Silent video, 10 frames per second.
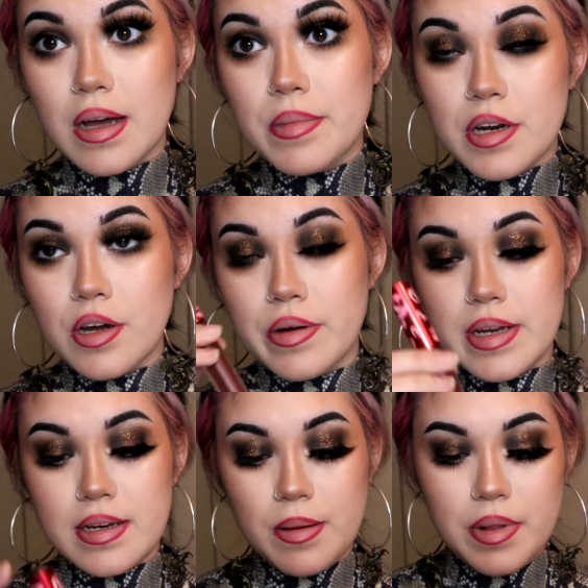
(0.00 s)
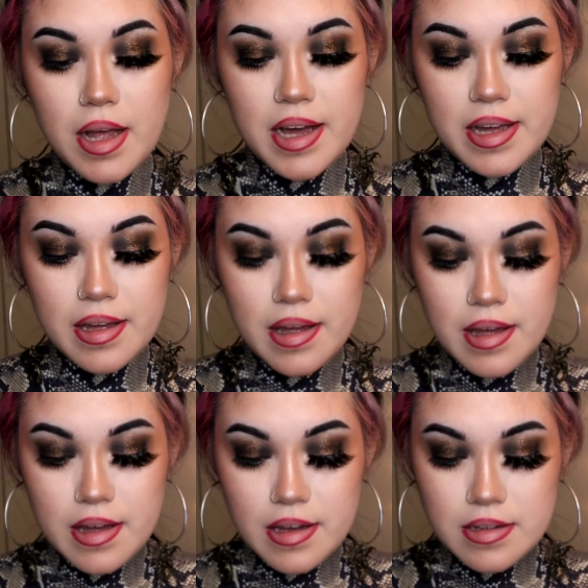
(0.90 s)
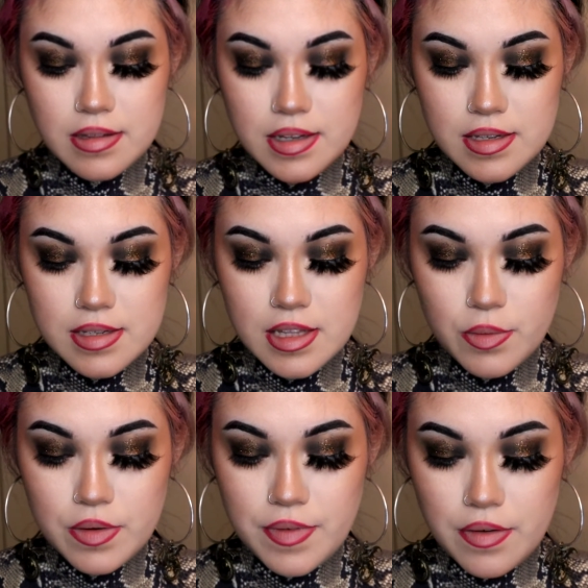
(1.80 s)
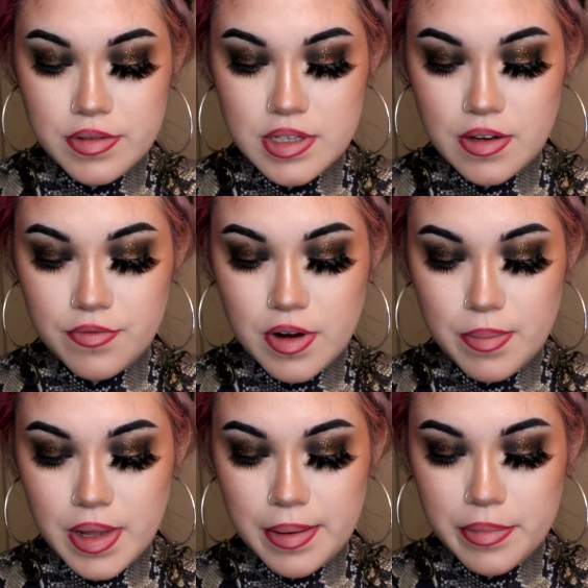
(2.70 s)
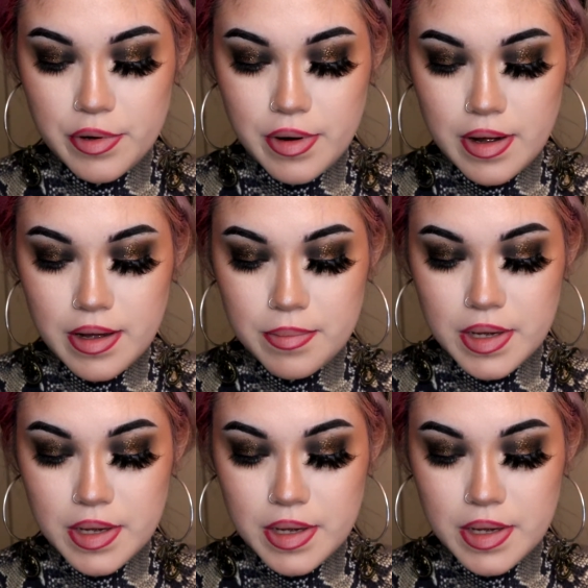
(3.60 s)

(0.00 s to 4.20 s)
I'm gonna go ahead and apply this liquid velveteen from Lime Crime.